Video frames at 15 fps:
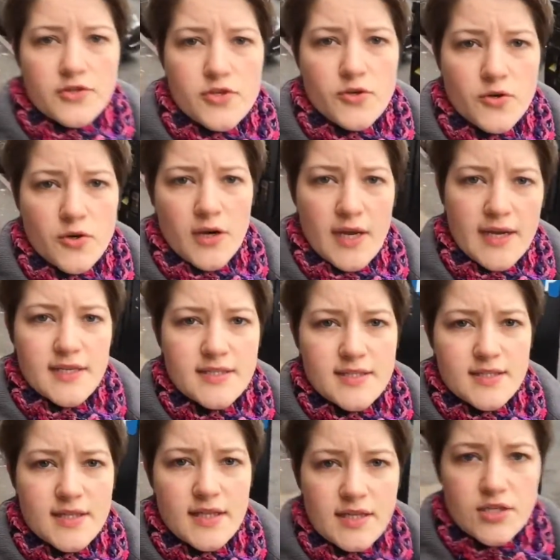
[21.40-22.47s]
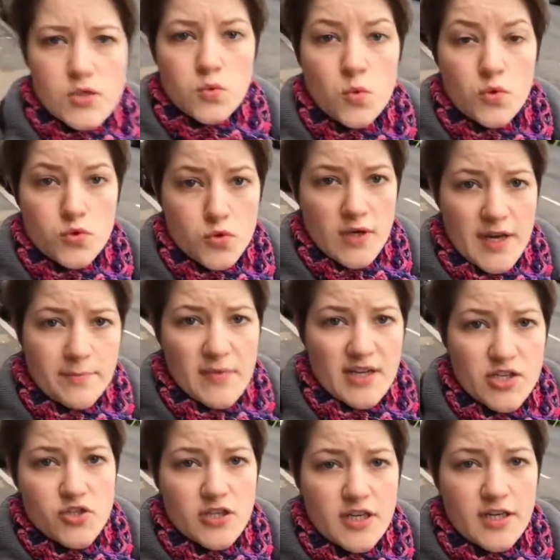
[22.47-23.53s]
sure is the Towards Ordained
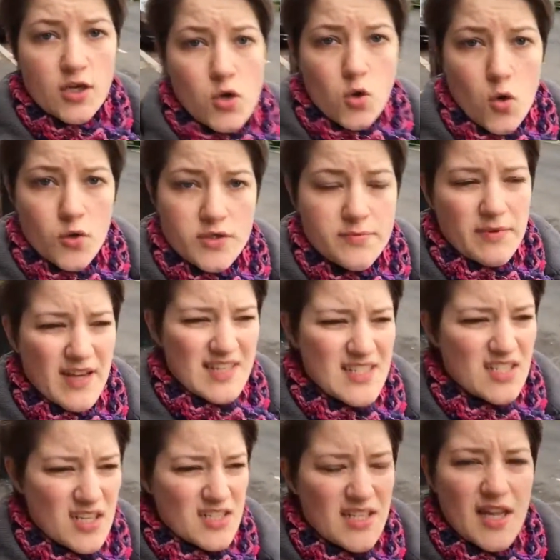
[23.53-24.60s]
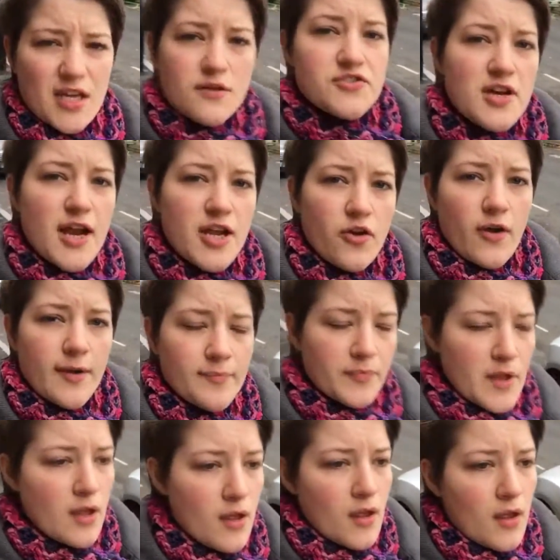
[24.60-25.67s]
Ministry course, but that starts at the end of January,
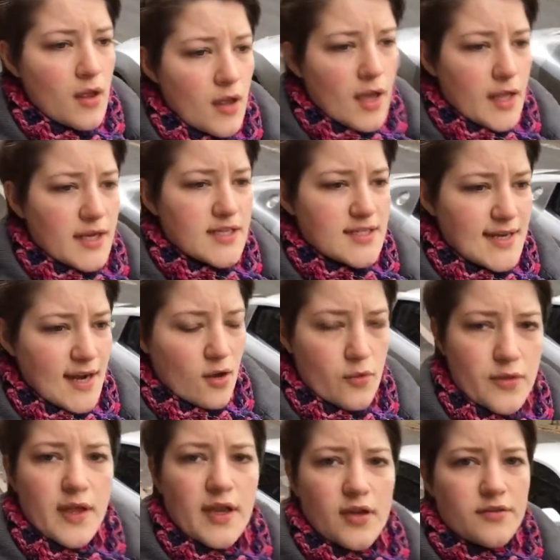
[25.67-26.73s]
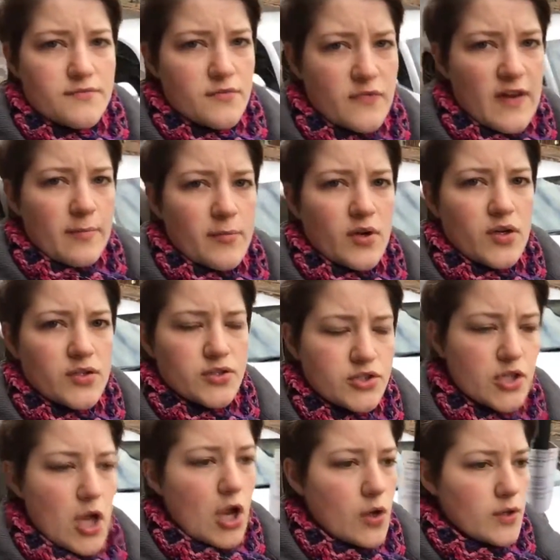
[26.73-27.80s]
and it's now the end of November,
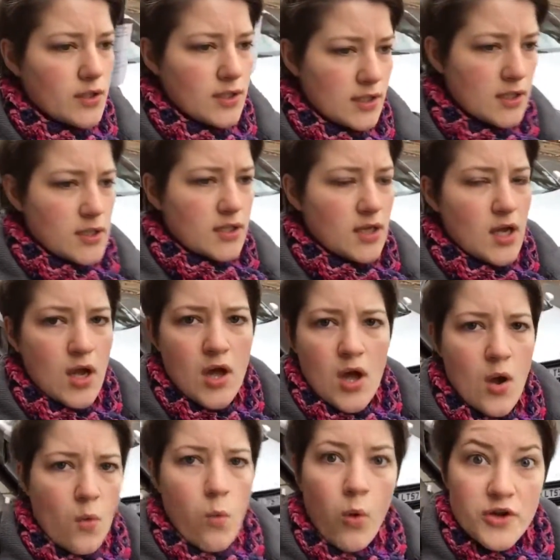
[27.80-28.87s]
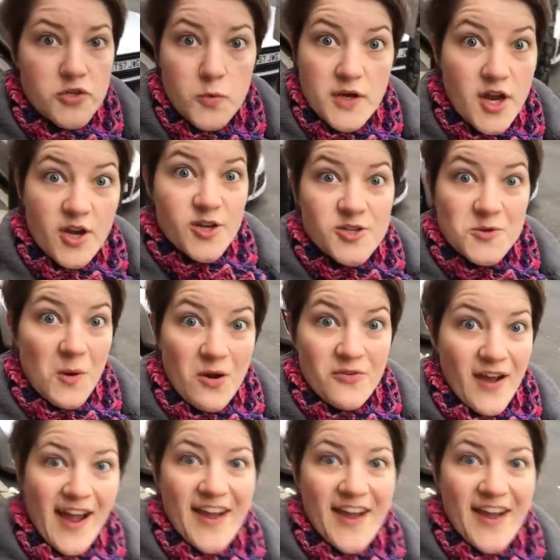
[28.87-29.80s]
so what are we going to do about